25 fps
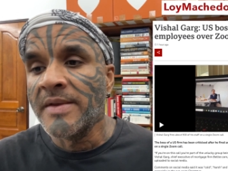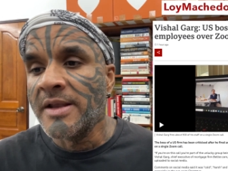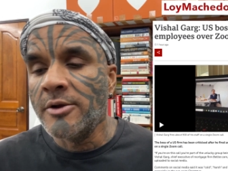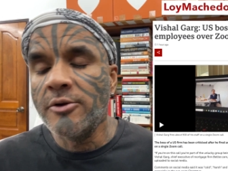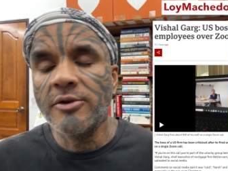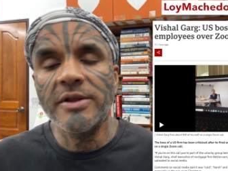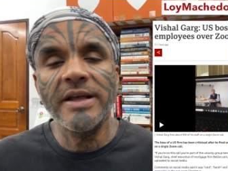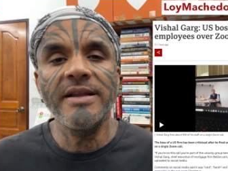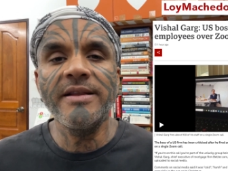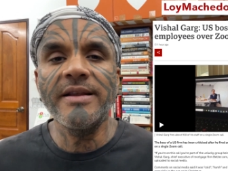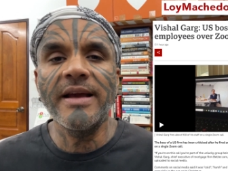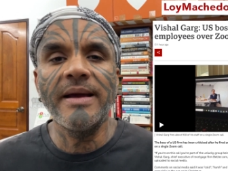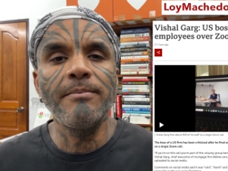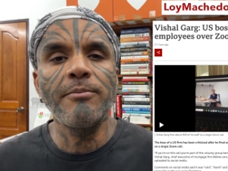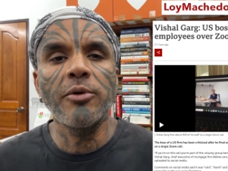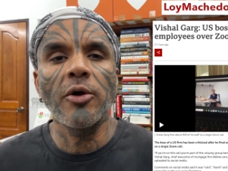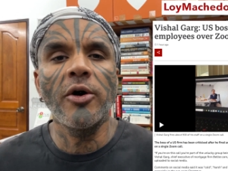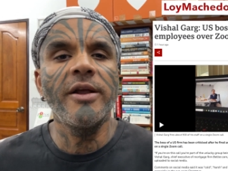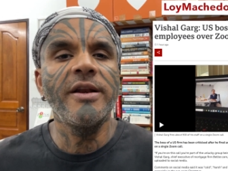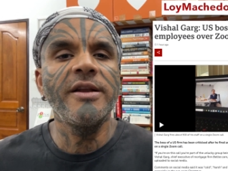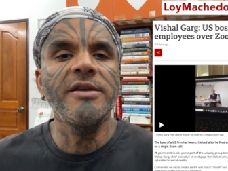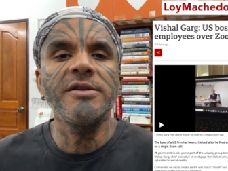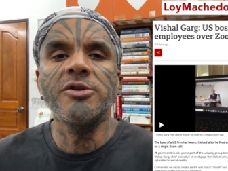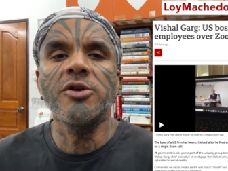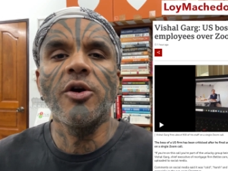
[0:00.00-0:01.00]
you think the
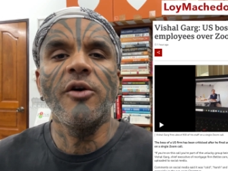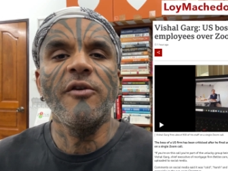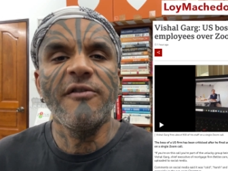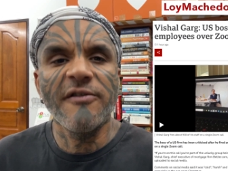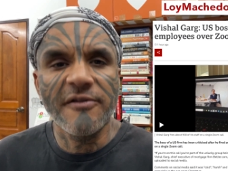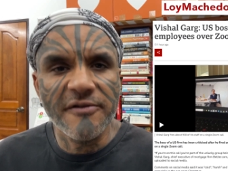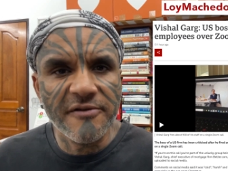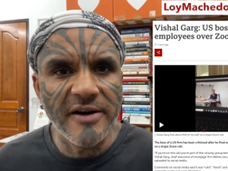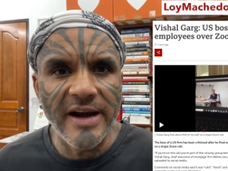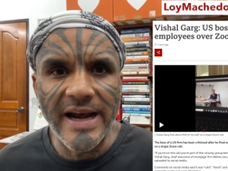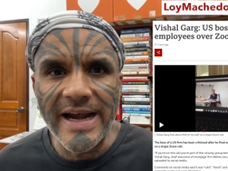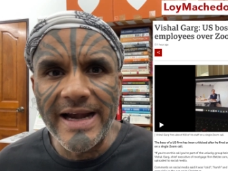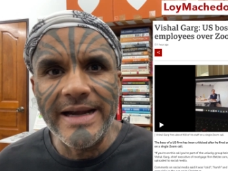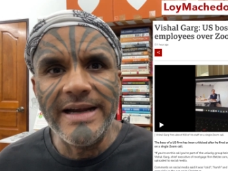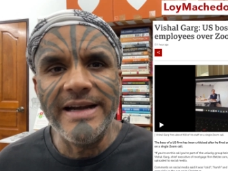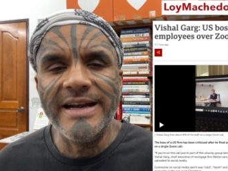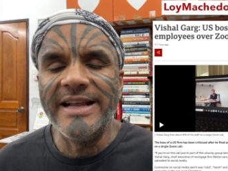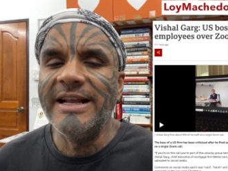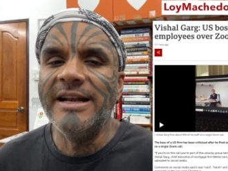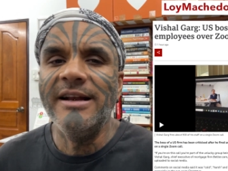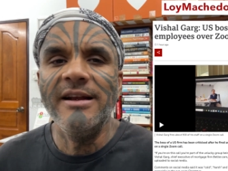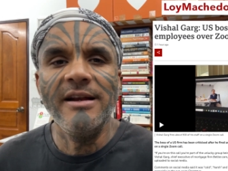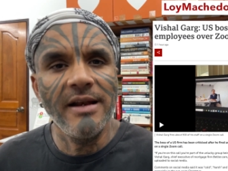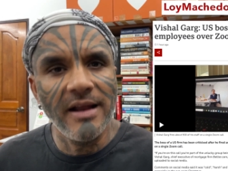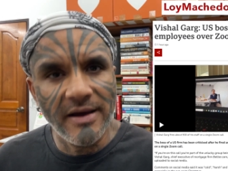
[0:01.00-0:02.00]
employer is your friend,
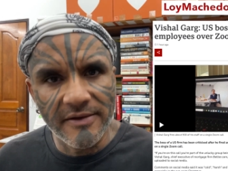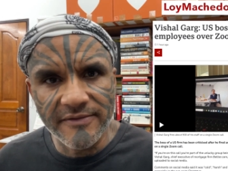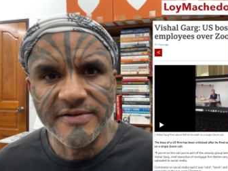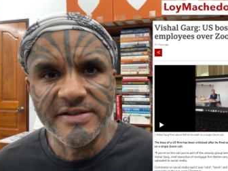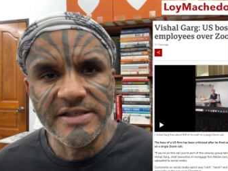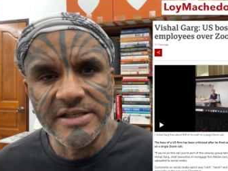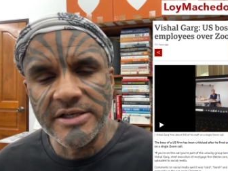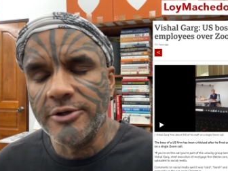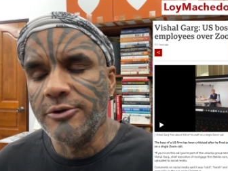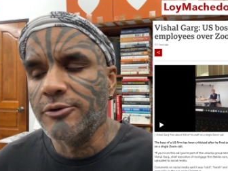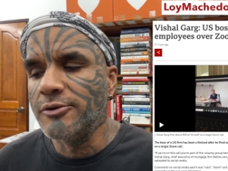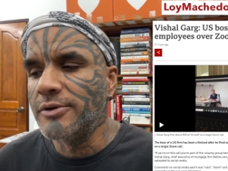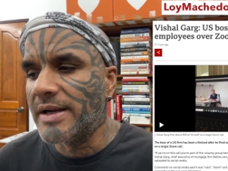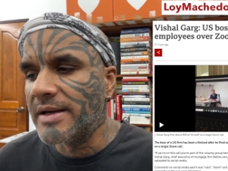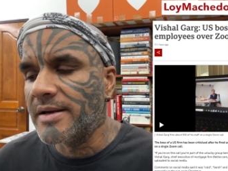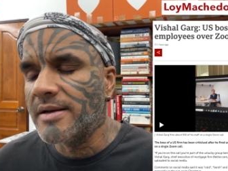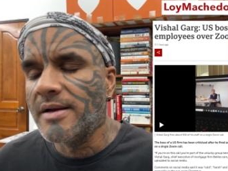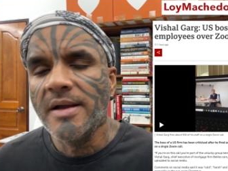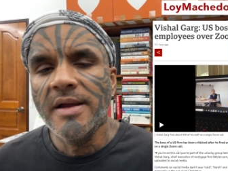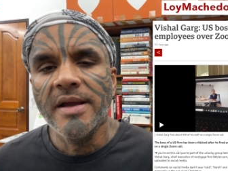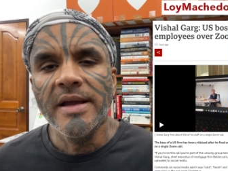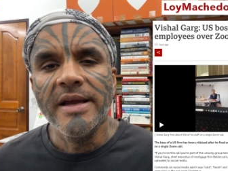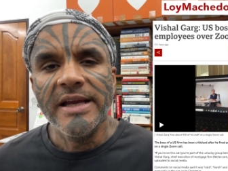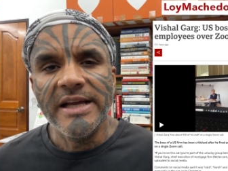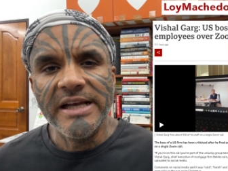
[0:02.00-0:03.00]
he loves you,
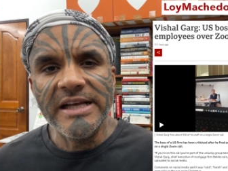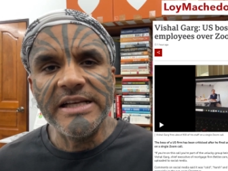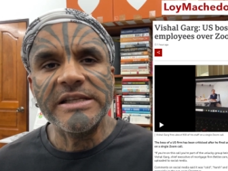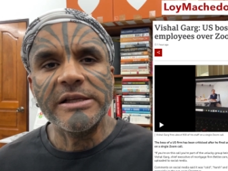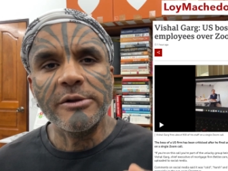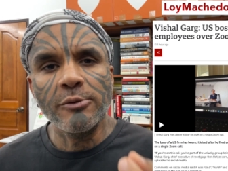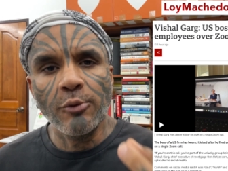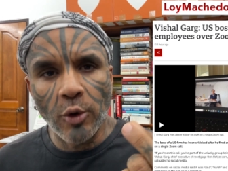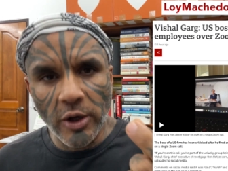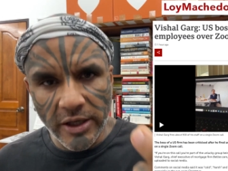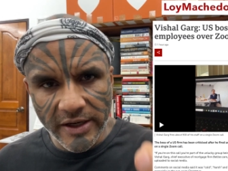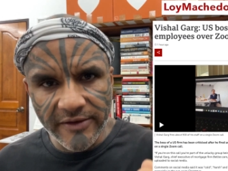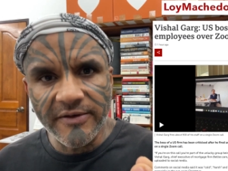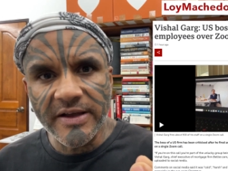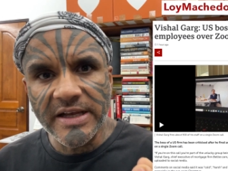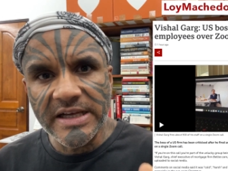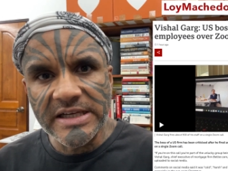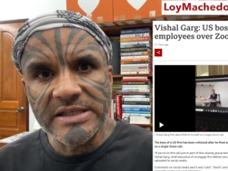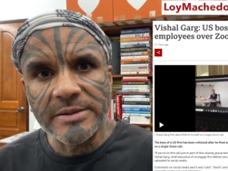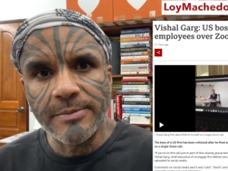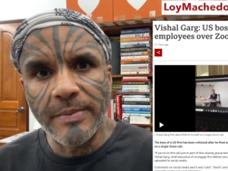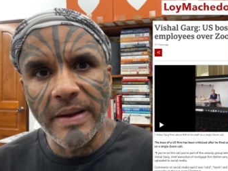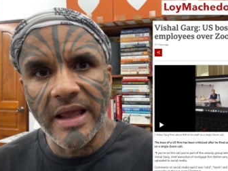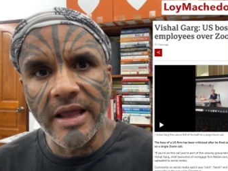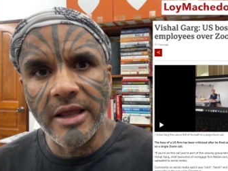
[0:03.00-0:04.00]
and he's whatever
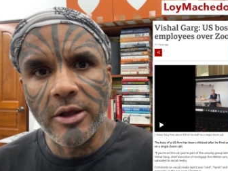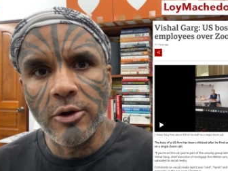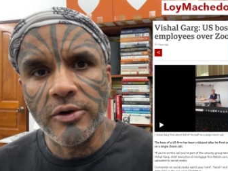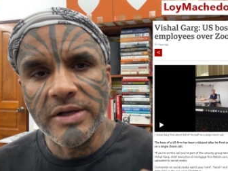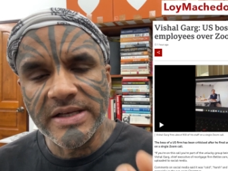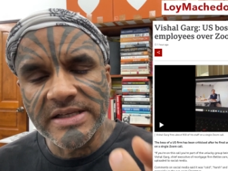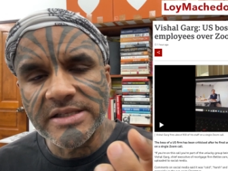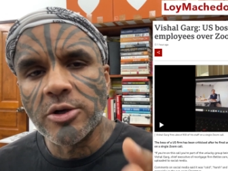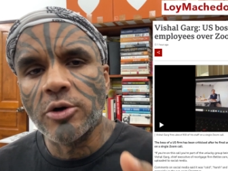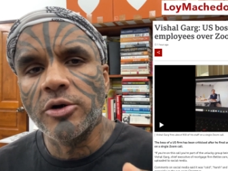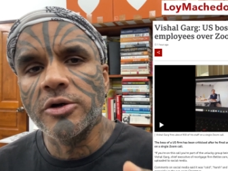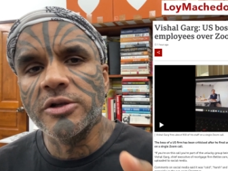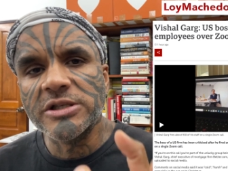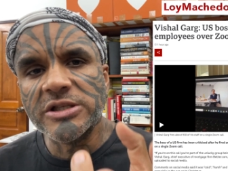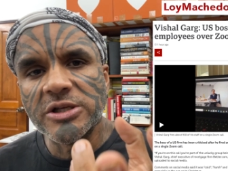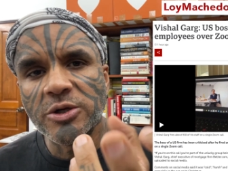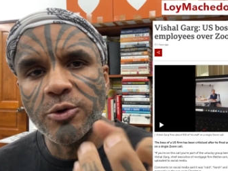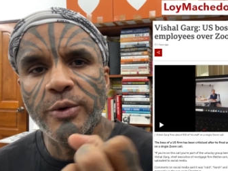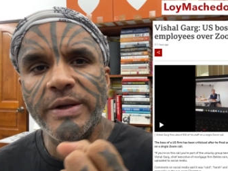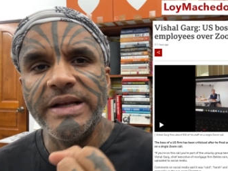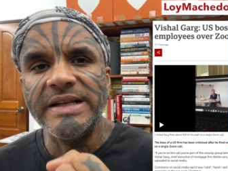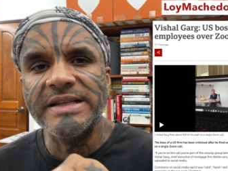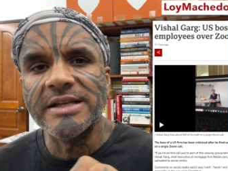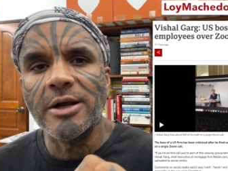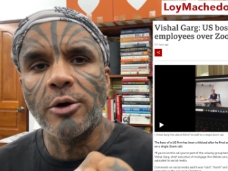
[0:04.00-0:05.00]
he's paying you, he's going to
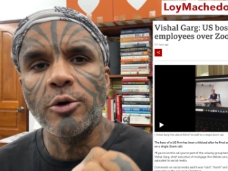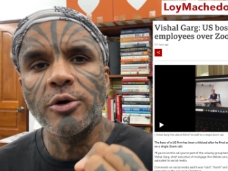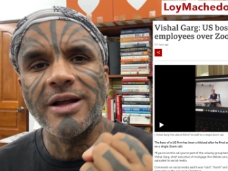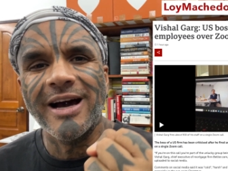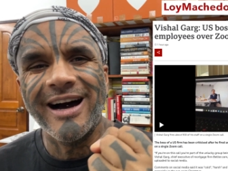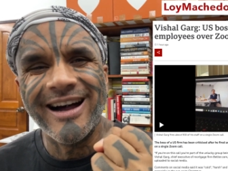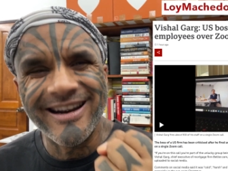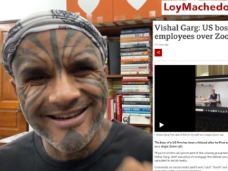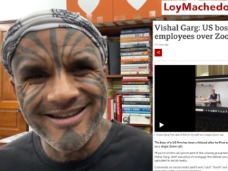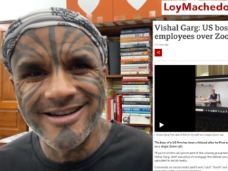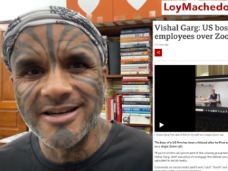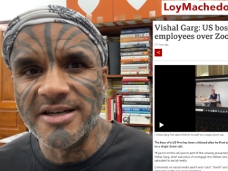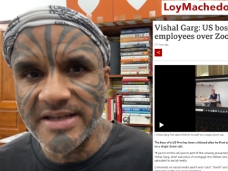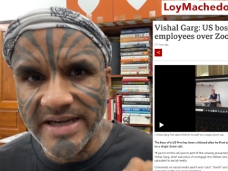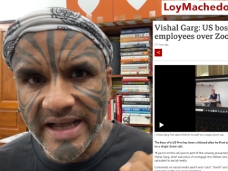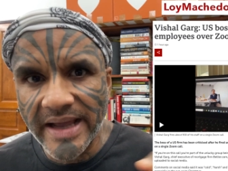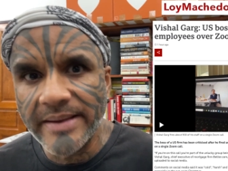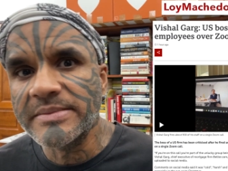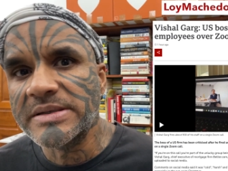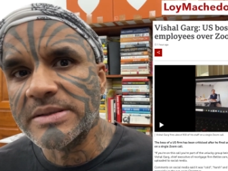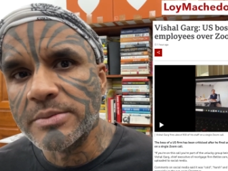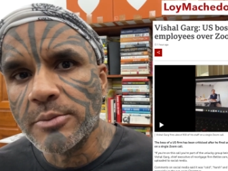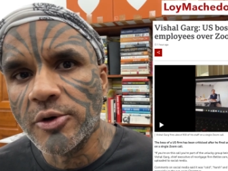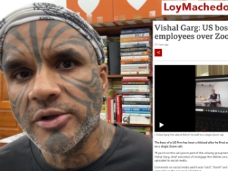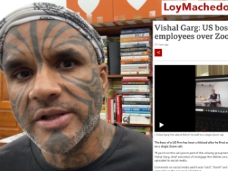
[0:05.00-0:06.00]
squeeze out 100
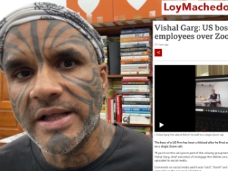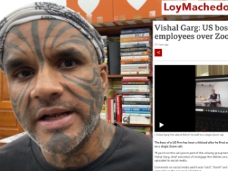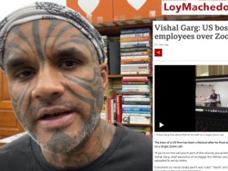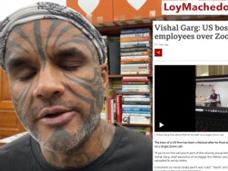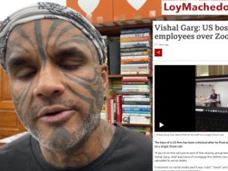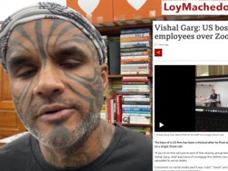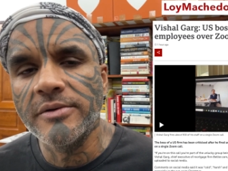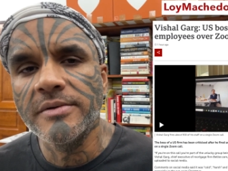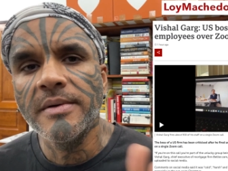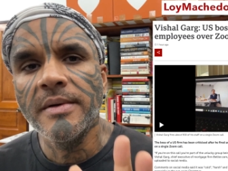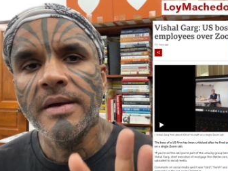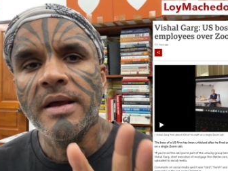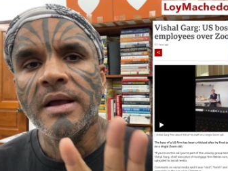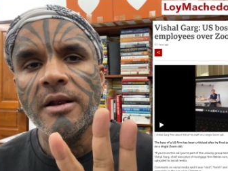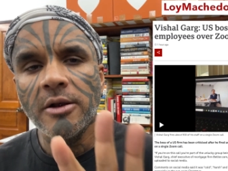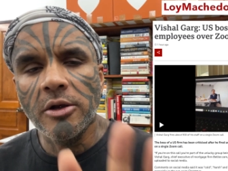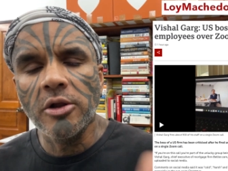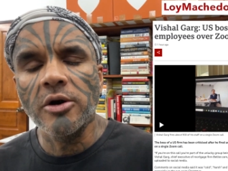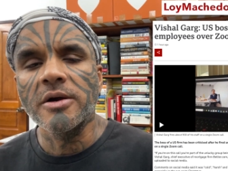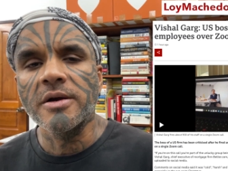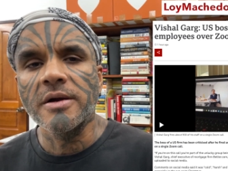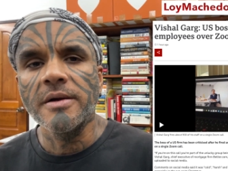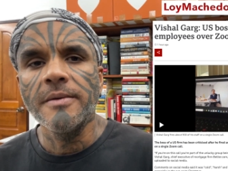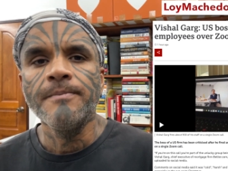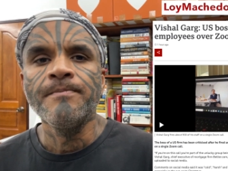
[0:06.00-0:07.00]
times more than you.
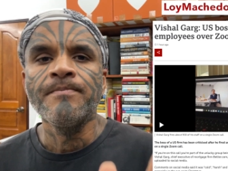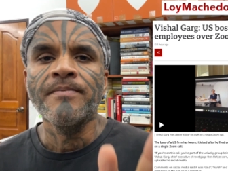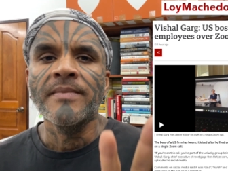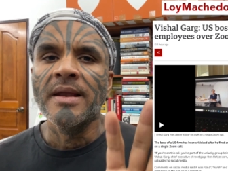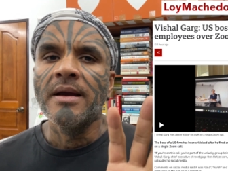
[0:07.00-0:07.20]
Look.